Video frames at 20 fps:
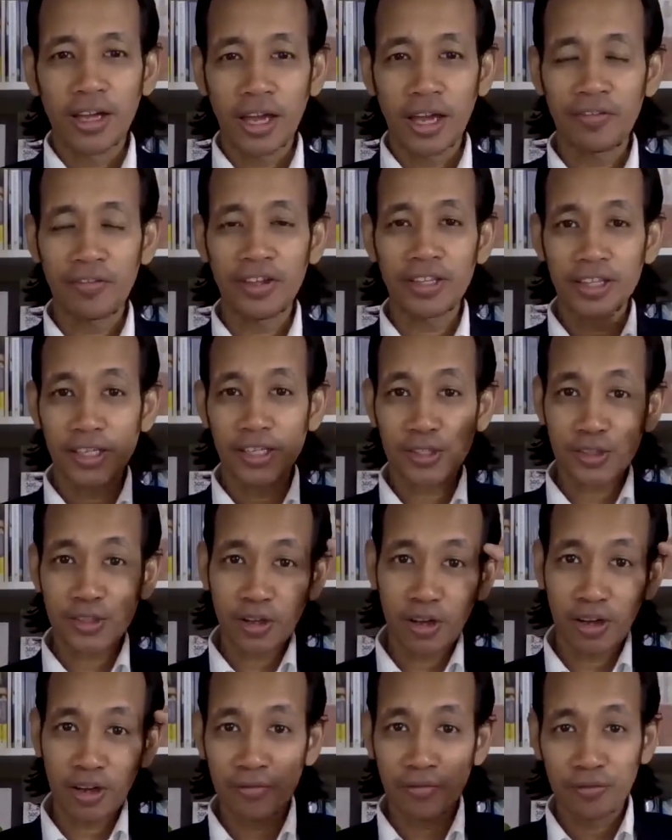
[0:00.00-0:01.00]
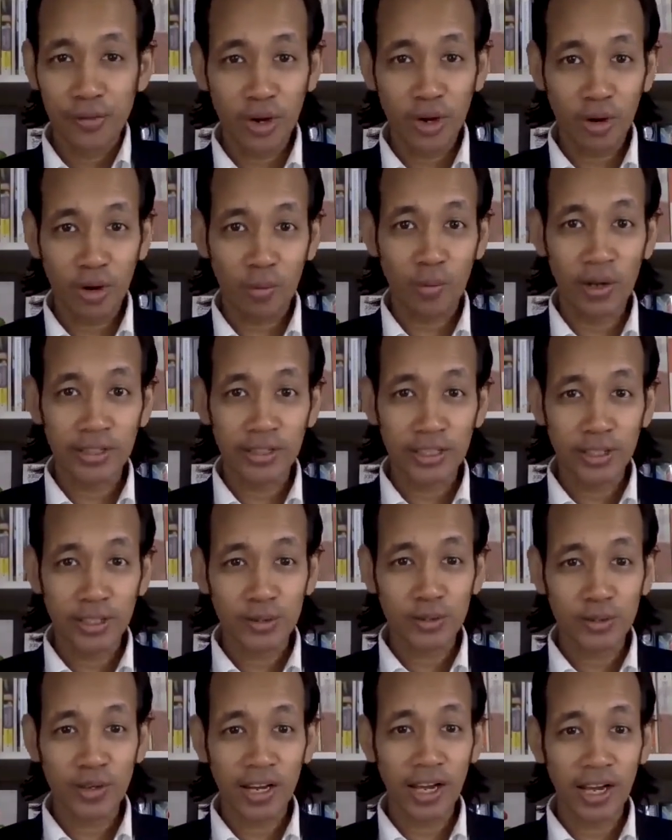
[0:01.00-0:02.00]
having this thought of not
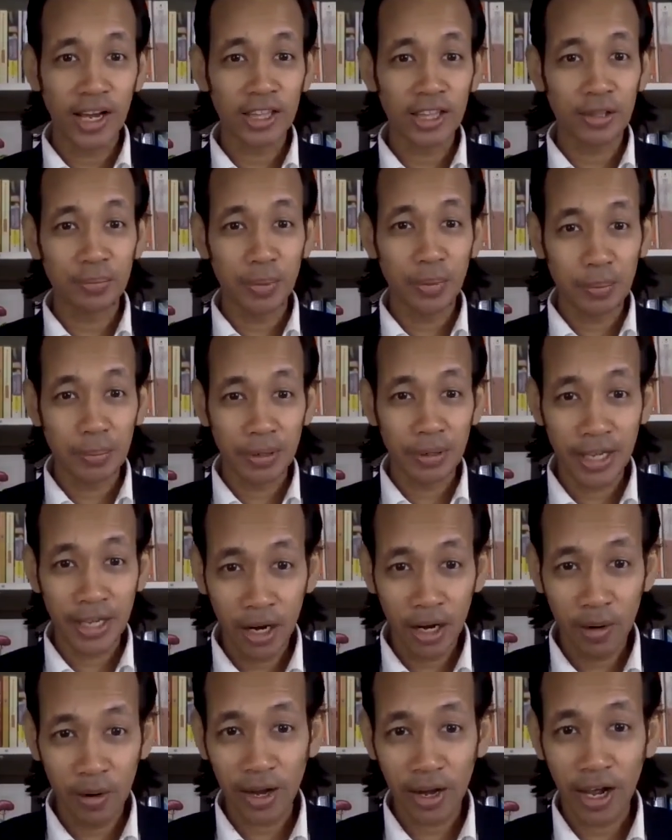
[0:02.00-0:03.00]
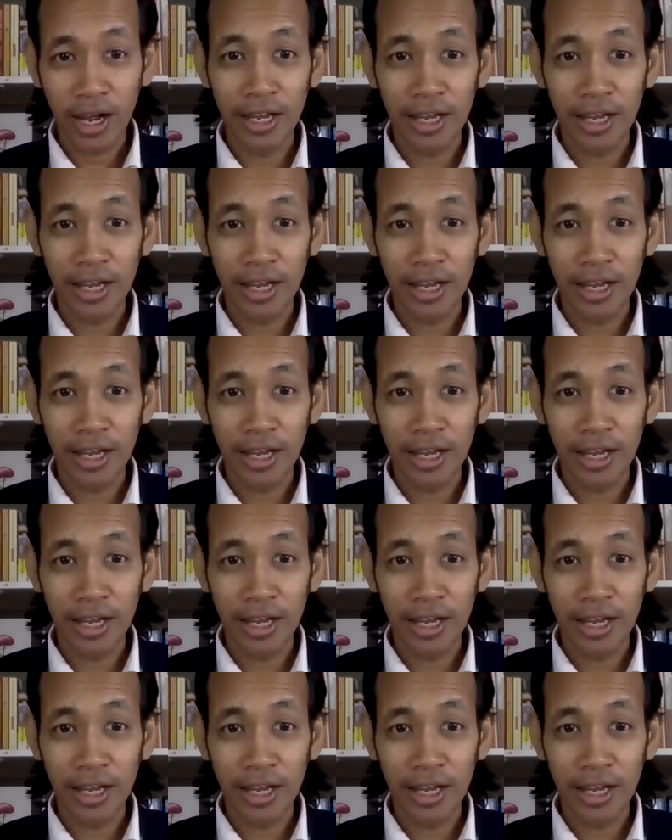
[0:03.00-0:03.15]
wanting to let other people down,